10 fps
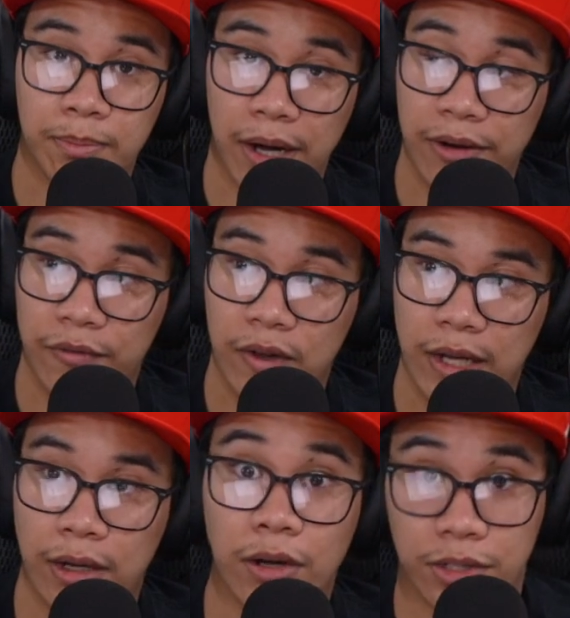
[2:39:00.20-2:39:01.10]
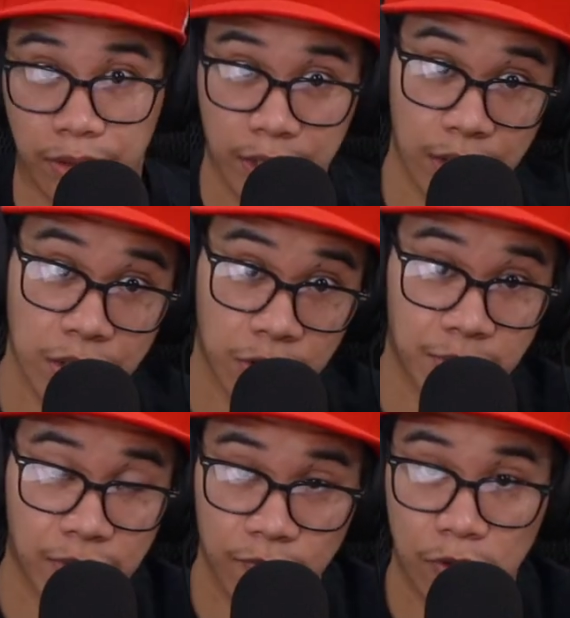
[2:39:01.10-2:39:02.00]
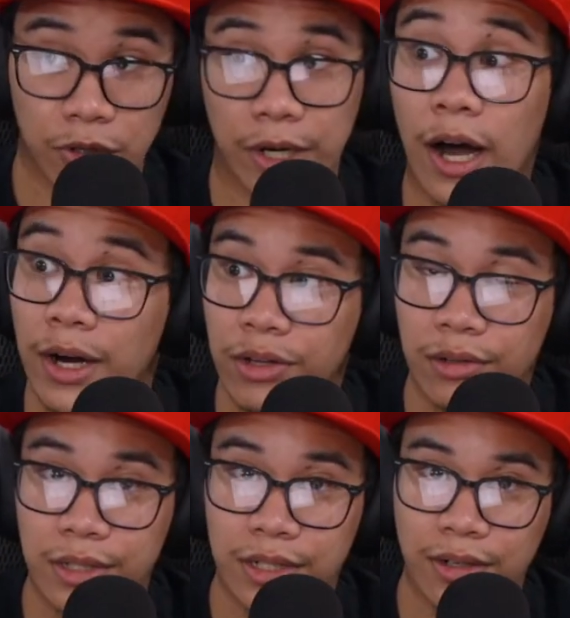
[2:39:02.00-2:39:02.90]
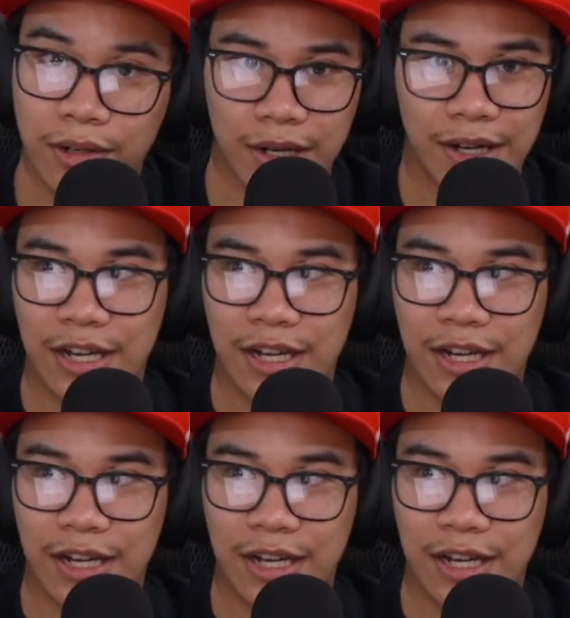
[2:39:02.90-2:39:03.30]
Spotify. Also link in the description if you're an audio listener.